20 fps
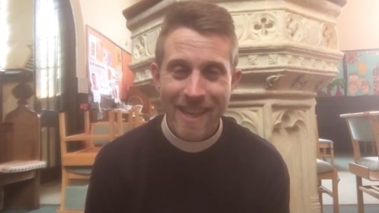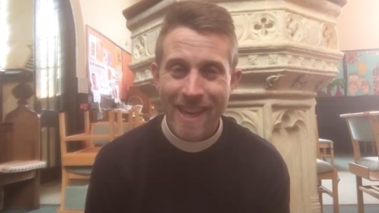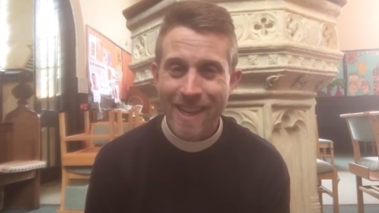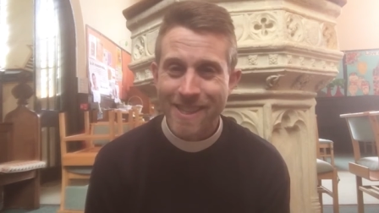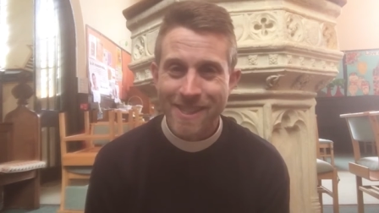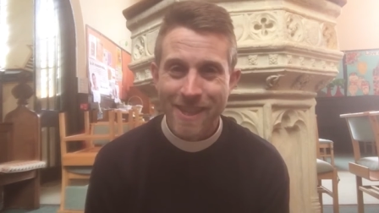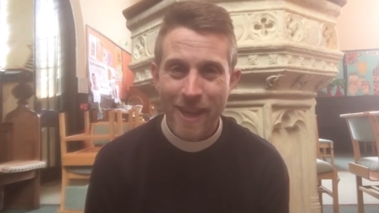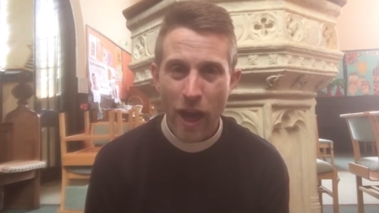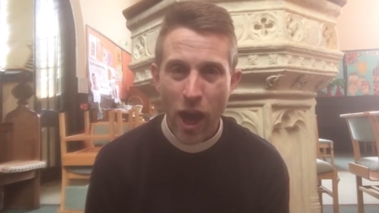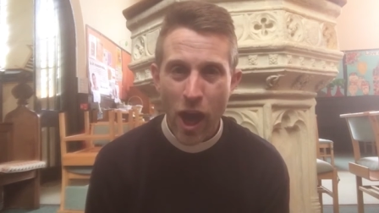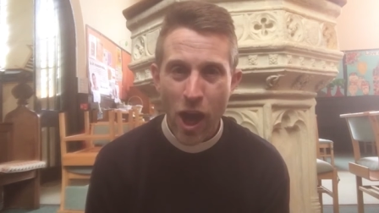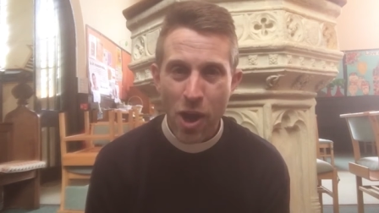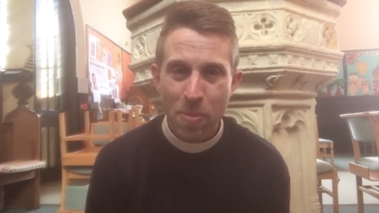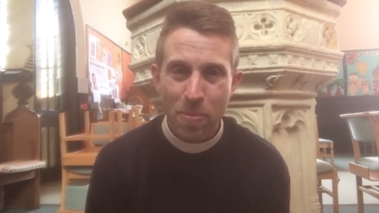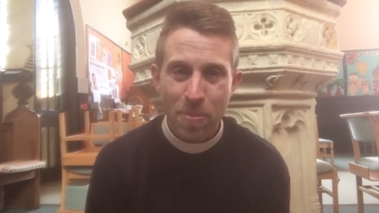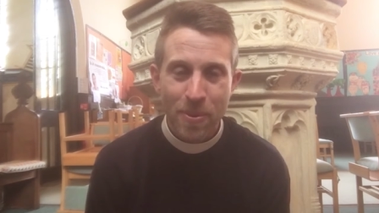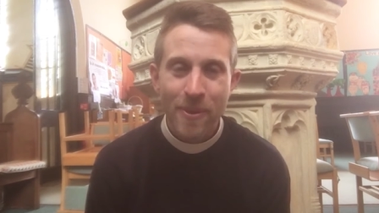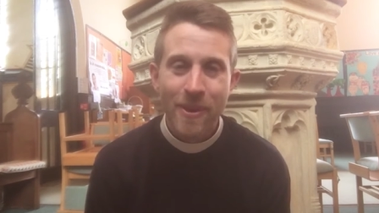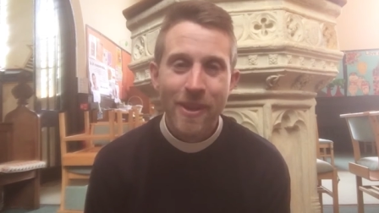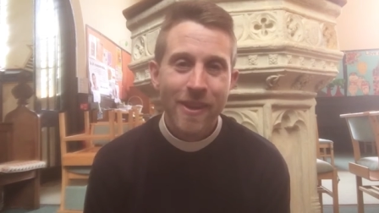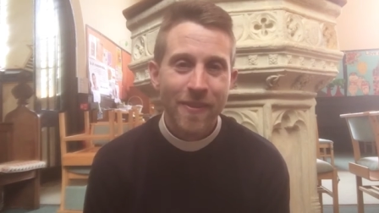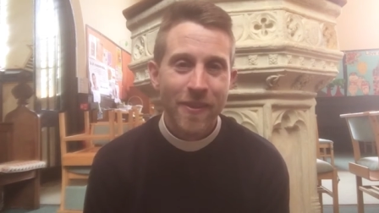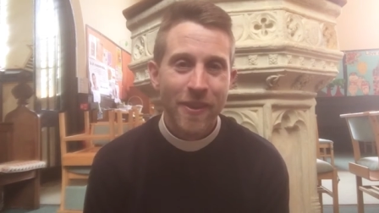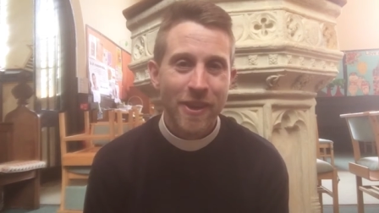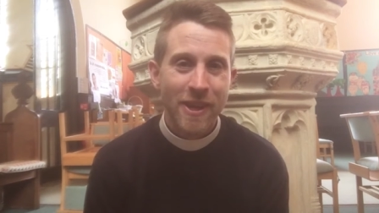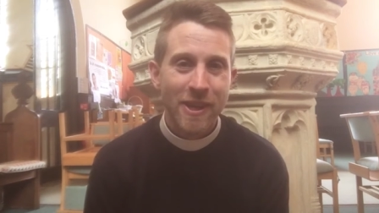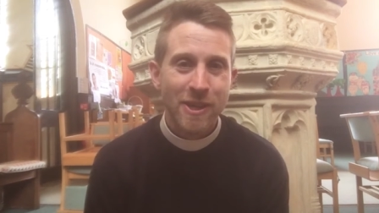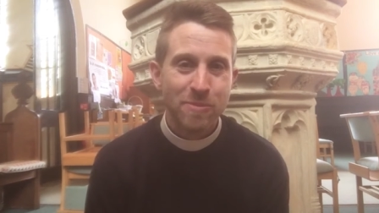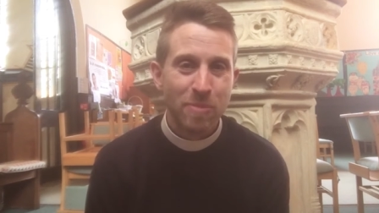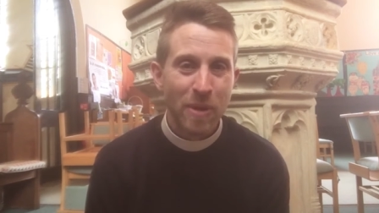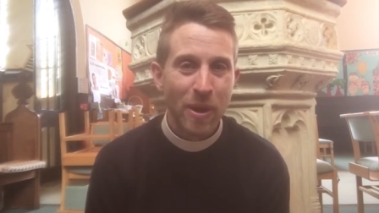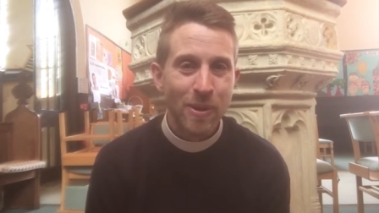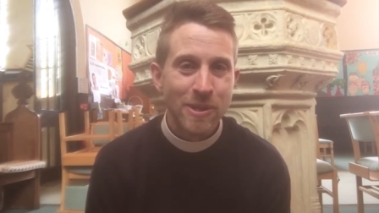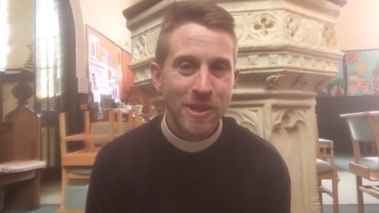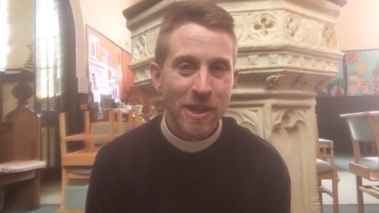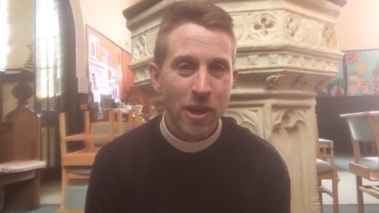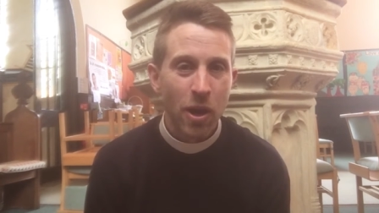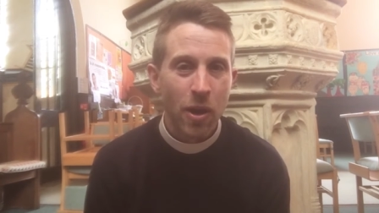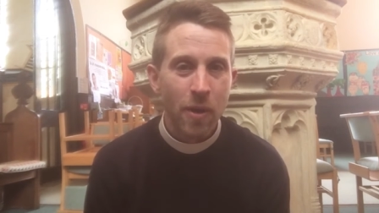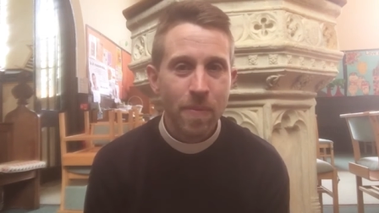That's the hope that he's
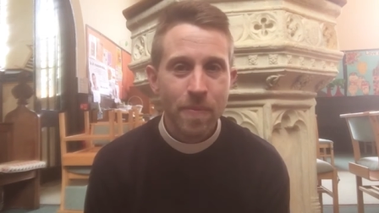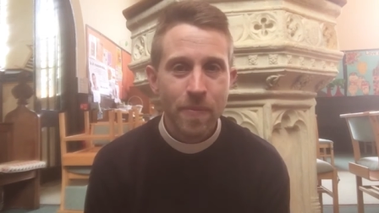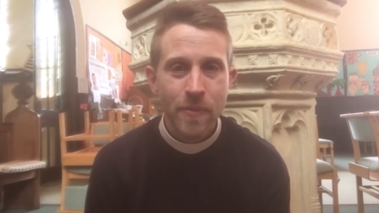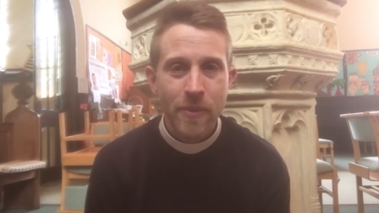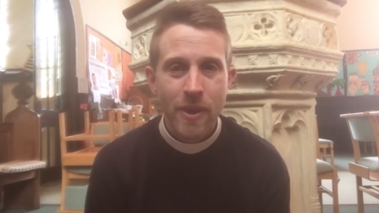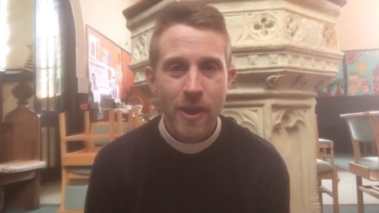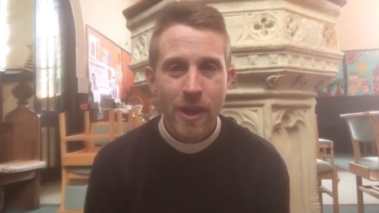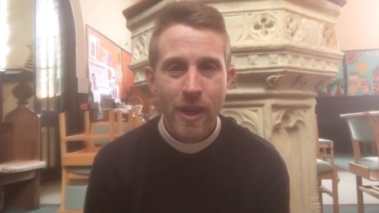building on.